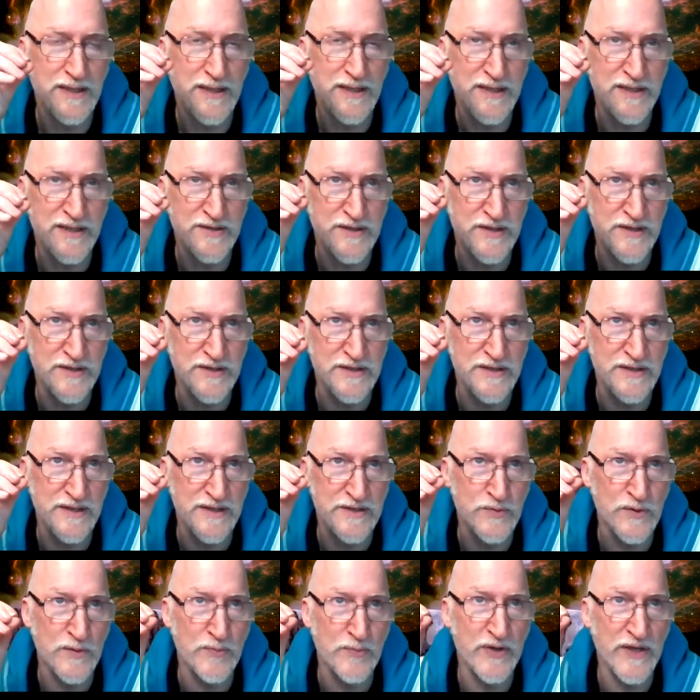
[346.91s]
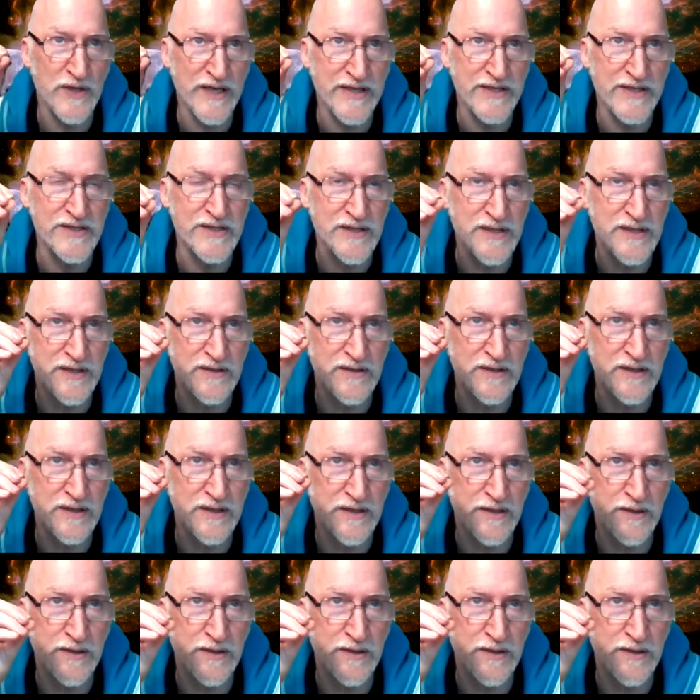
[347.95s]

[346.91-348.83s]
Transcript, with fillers: is it's it's replacing the